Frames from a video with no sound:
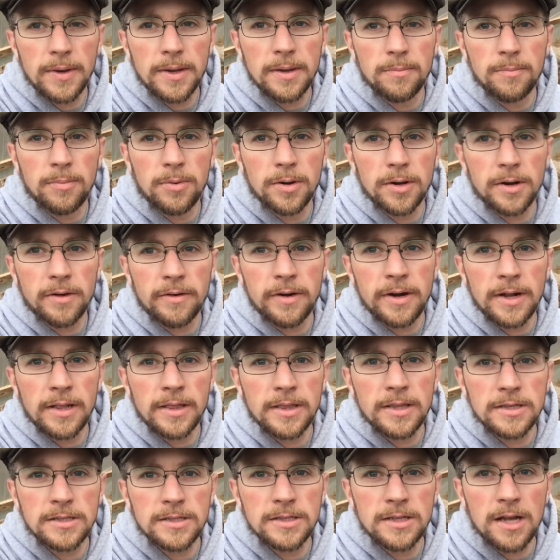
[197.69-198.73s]
can put her in at
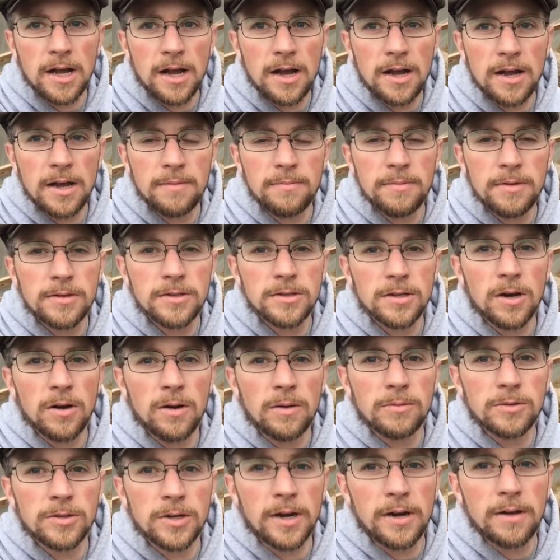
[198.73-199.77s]
this time, so
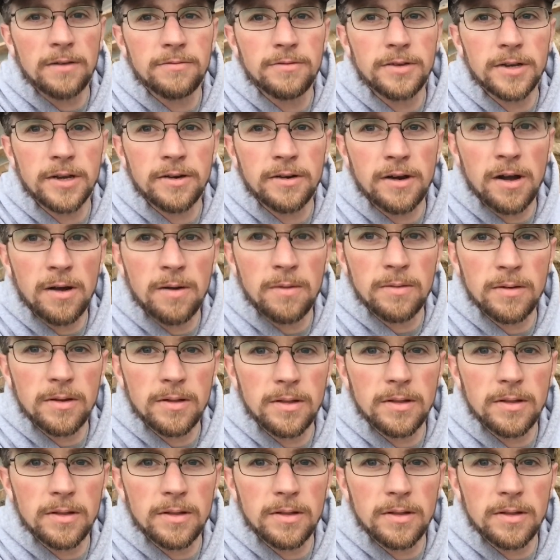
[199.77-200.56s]
I'm trying to figure out